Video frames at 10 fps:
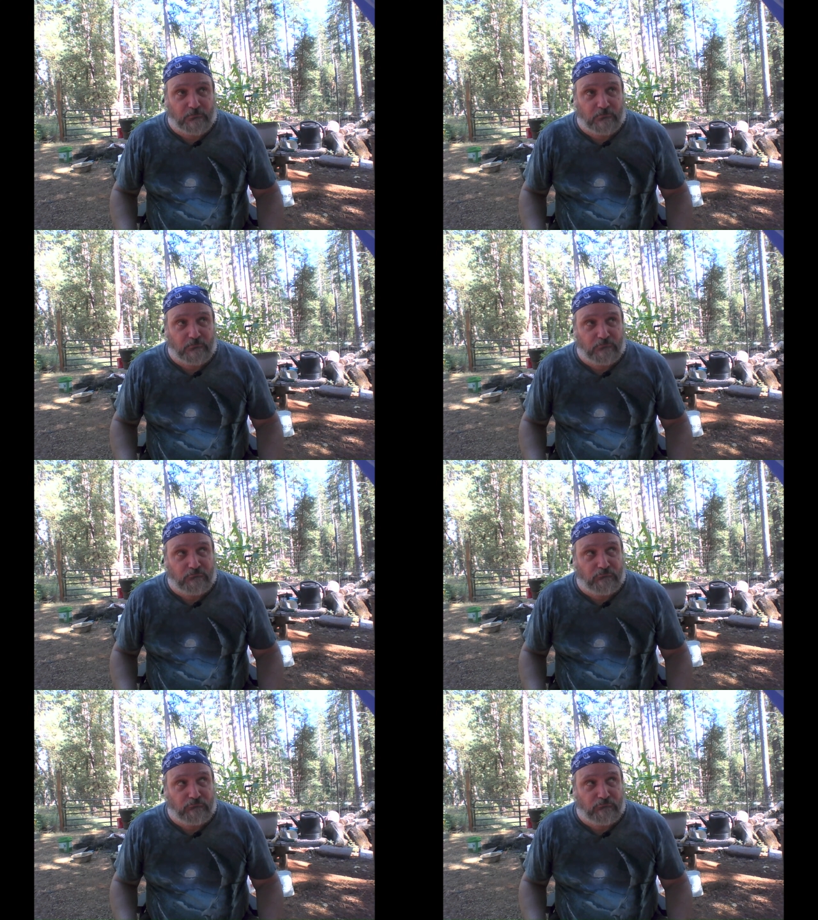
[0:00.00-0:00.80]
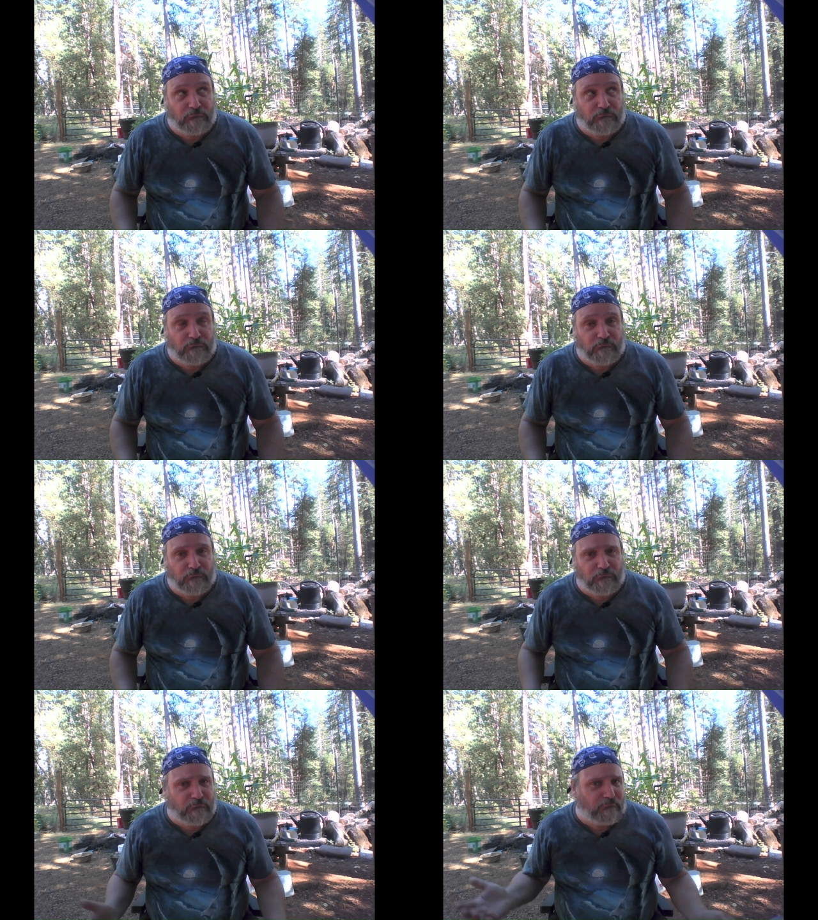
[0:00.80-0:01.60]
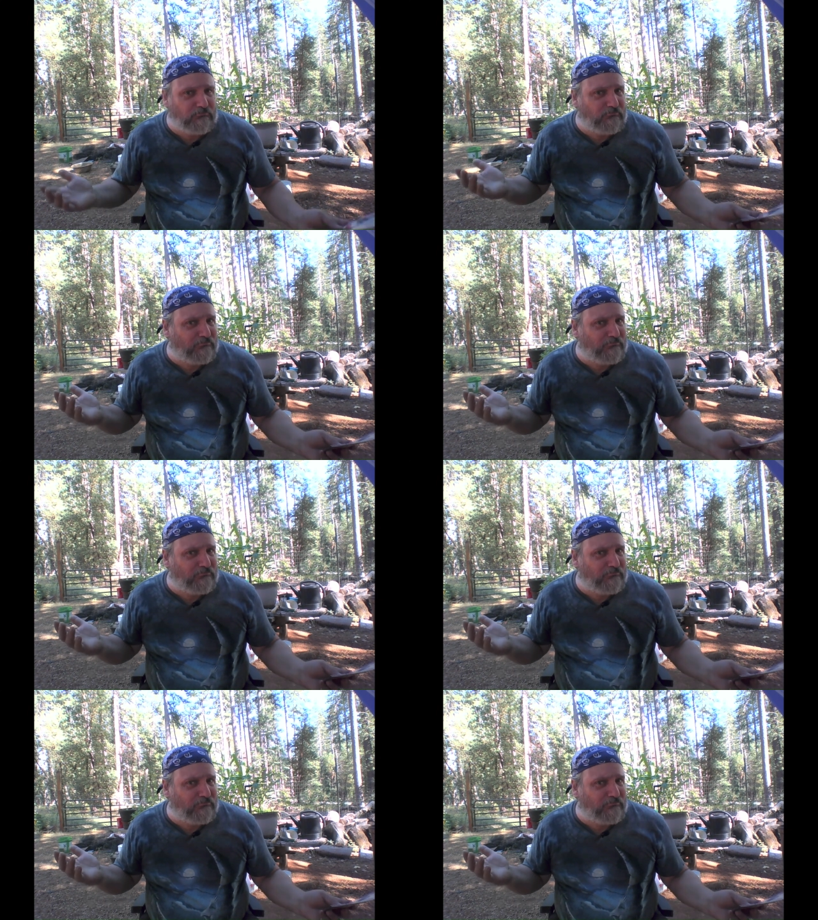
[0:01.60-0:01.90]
Nothing is said.